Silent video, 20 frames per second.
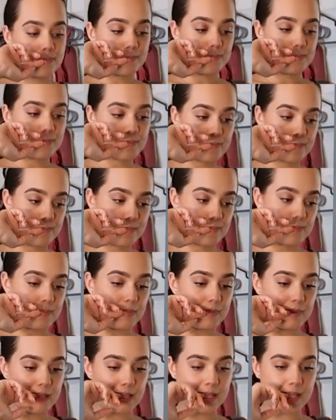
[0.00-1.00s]
Mm,
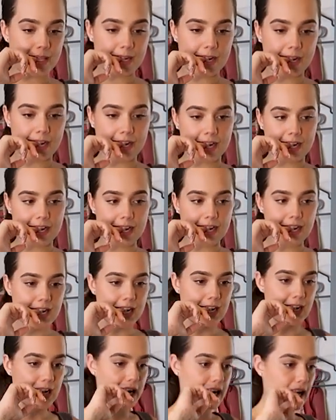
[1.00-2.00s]

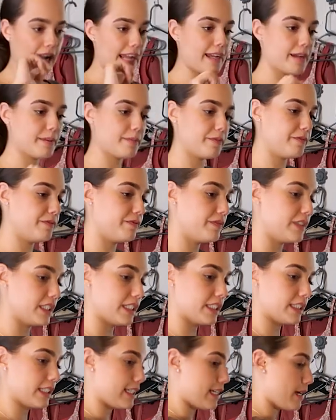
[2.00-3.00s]
I am
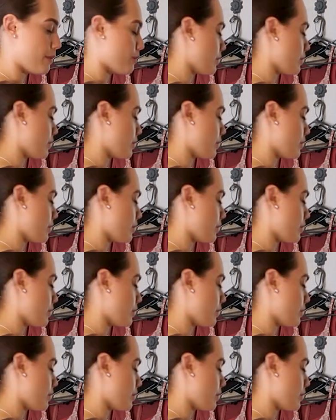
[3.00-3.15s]
feeling like